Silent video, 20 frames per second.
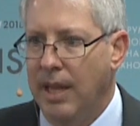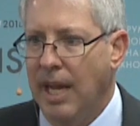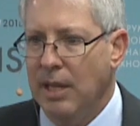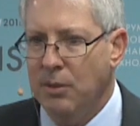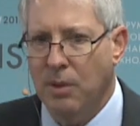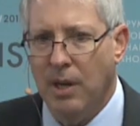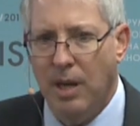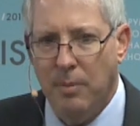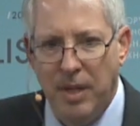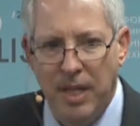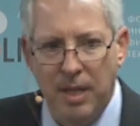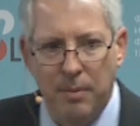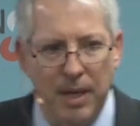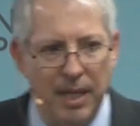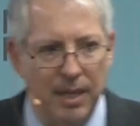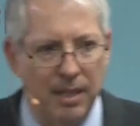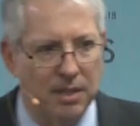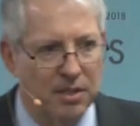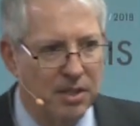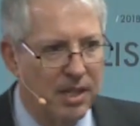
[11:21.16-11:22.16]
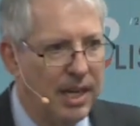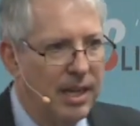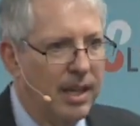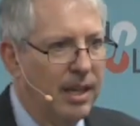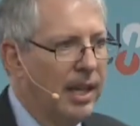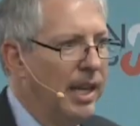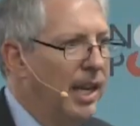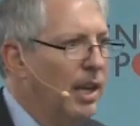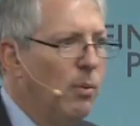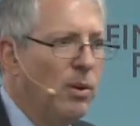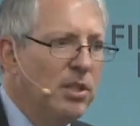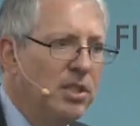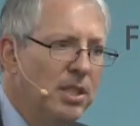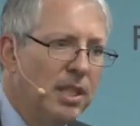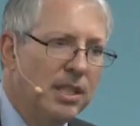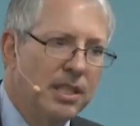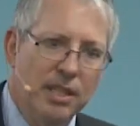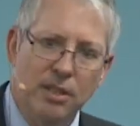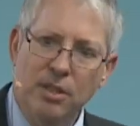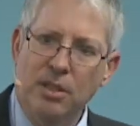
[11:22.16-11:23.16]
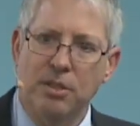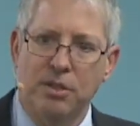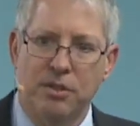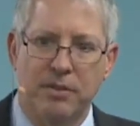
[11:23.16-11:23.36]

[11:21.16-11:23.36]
that's what I mean about this kind of thing. It wasn't a digital